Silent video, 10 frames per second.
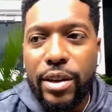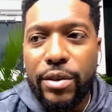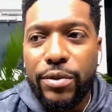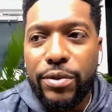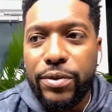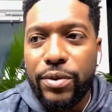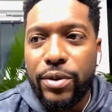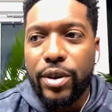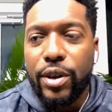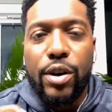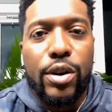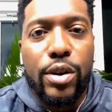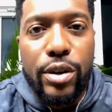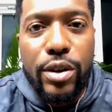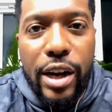give
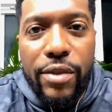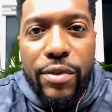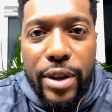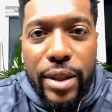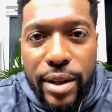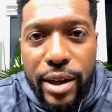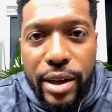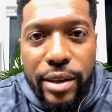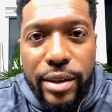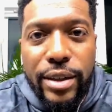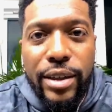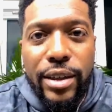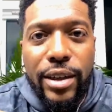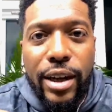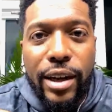her everything mm.